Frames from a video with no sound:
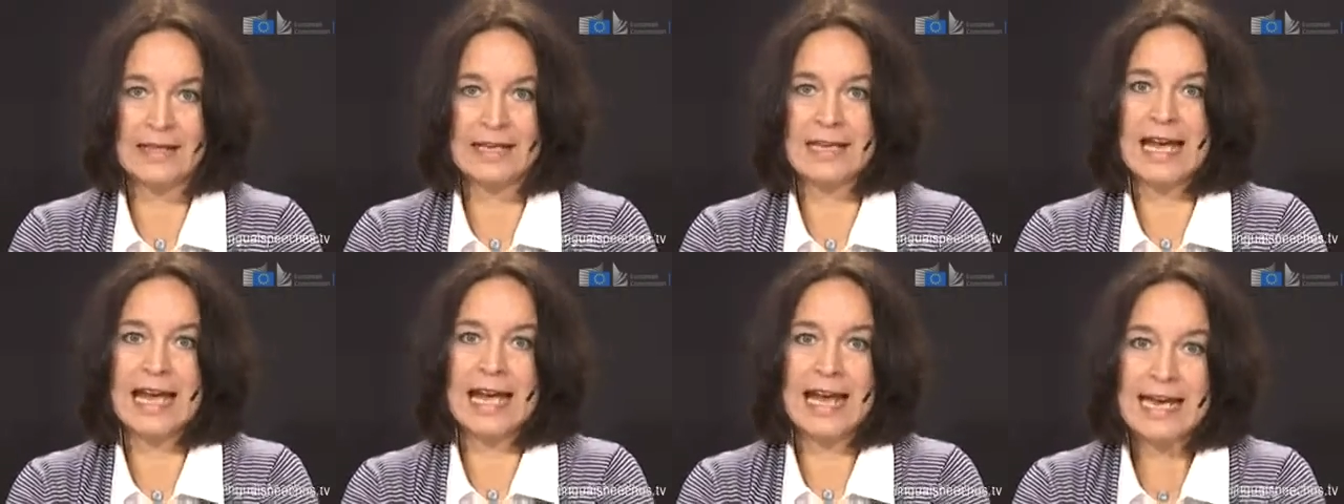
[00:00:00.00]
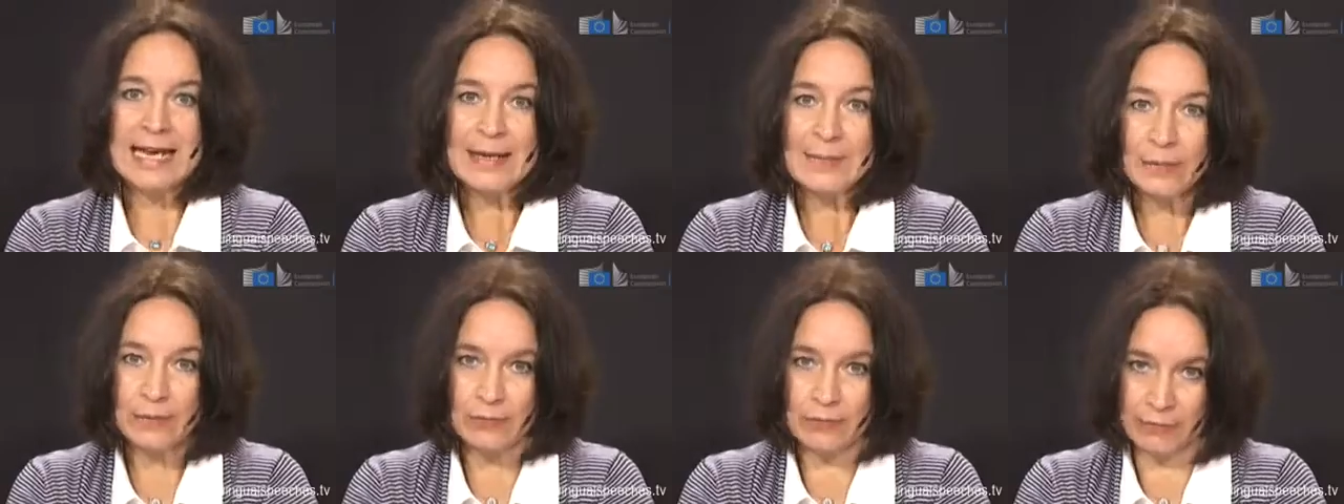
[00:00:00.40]
the
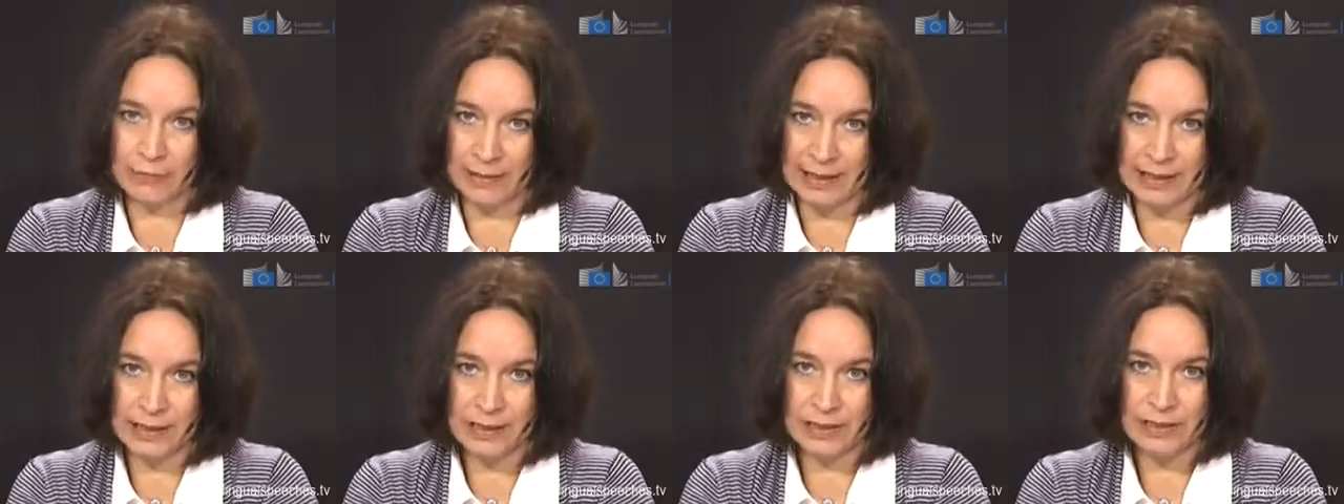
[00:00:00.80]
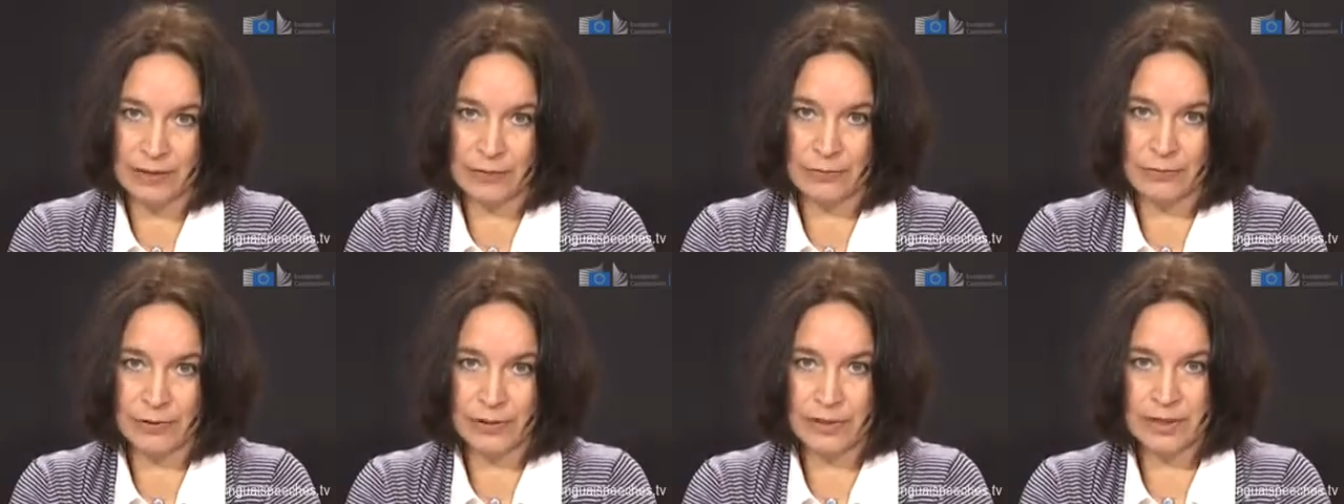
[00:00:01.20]
aim of which
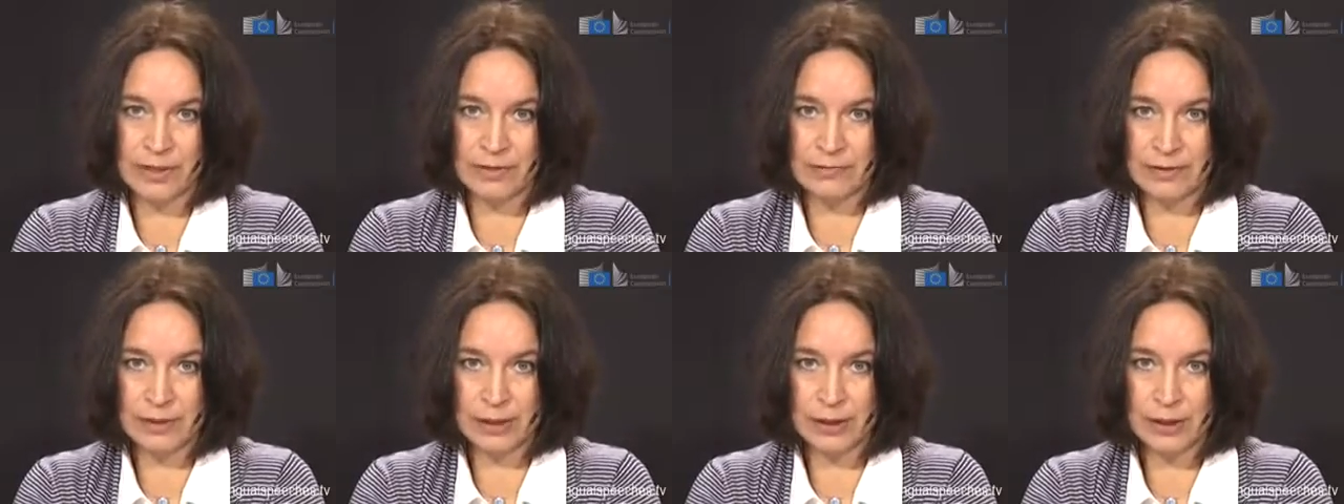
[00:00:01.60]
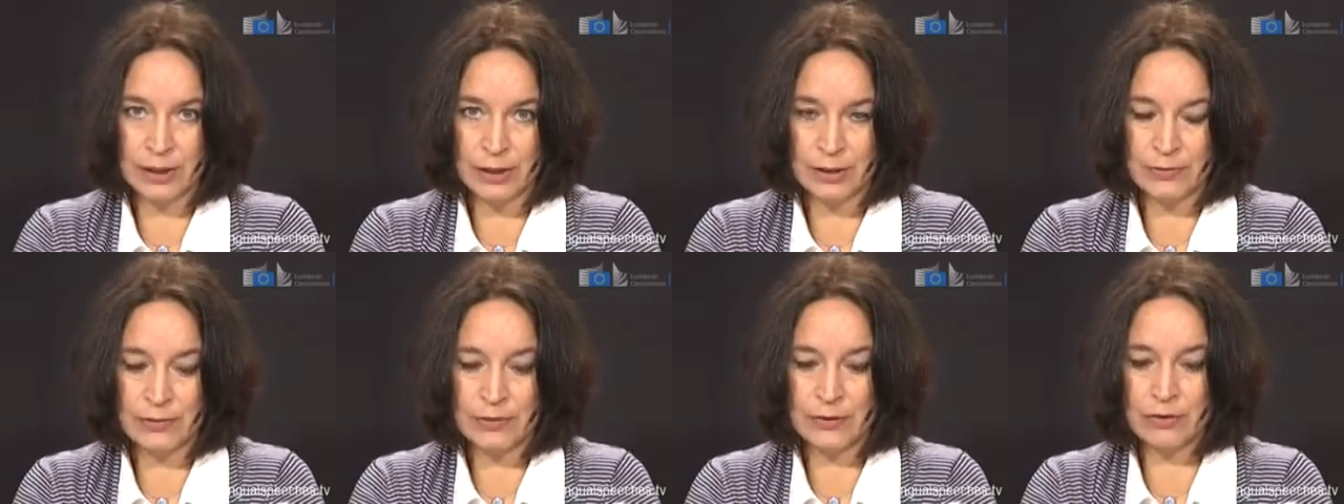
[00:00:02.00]
was to
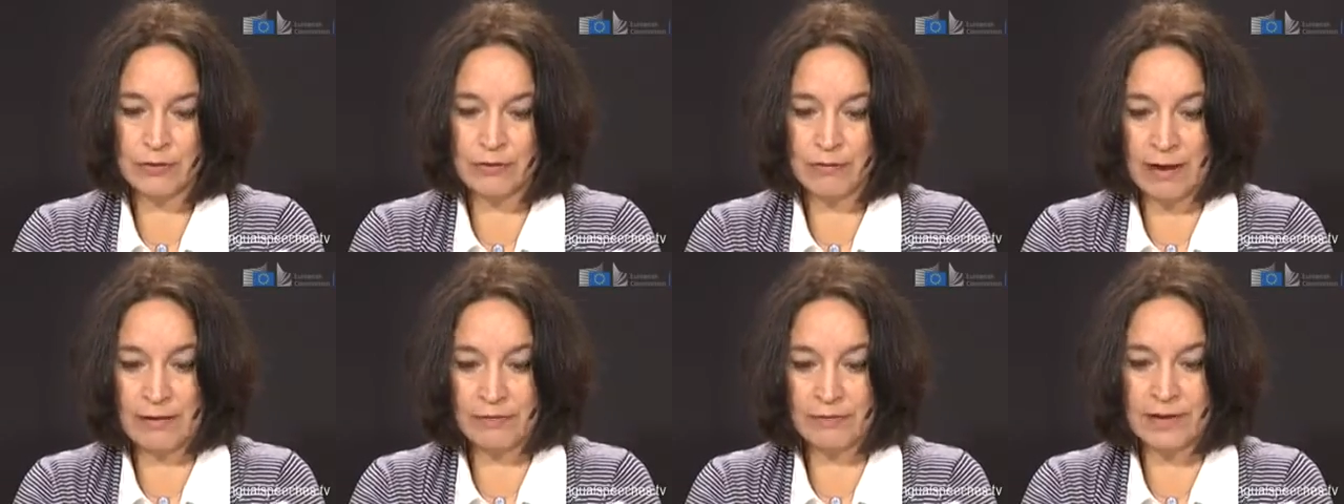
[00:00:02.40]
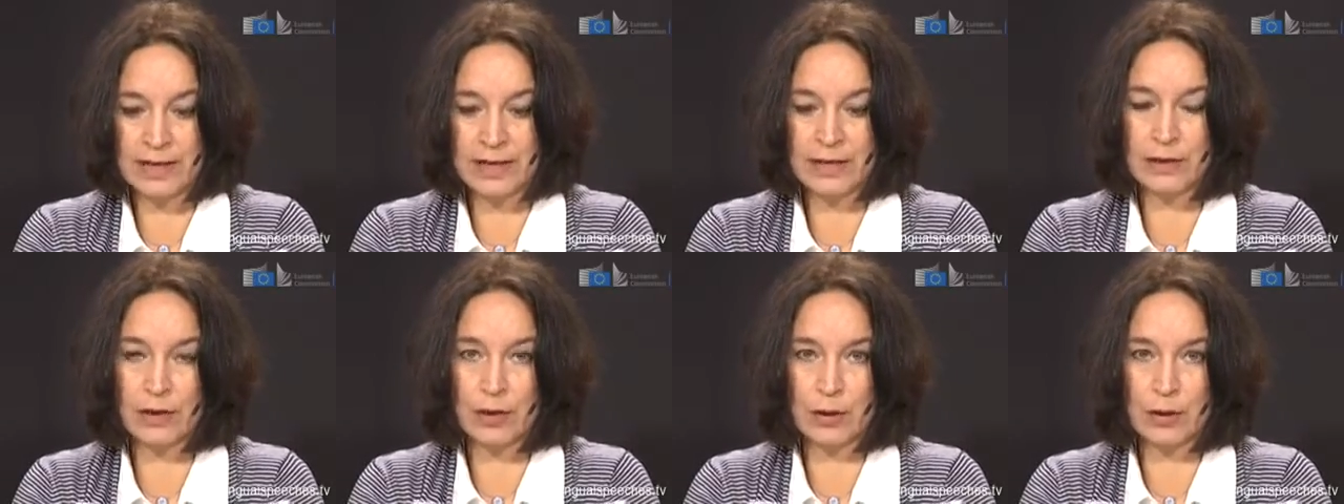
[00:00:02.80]
reduce traffic